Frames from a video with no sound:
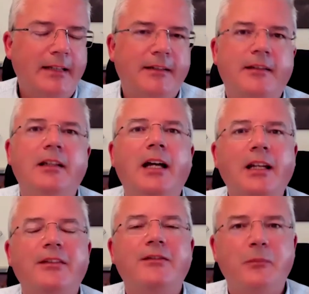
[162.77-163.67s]
there's a lot
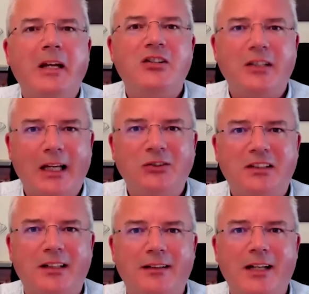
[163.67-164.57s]
of information out
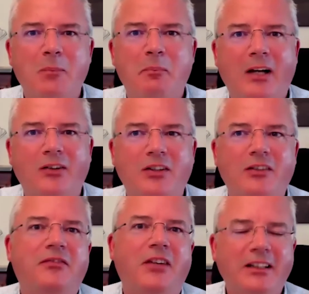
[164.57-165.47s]
there about
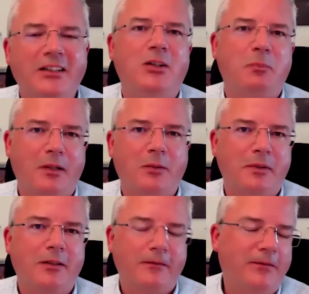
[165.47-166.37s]
finding your
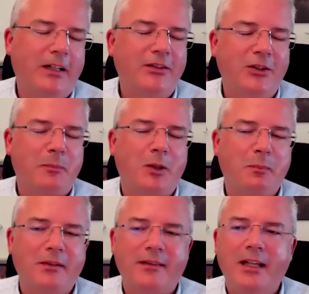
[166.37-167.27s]

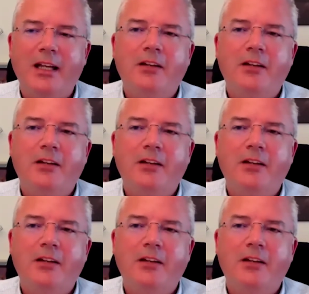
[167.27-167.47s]
purpose,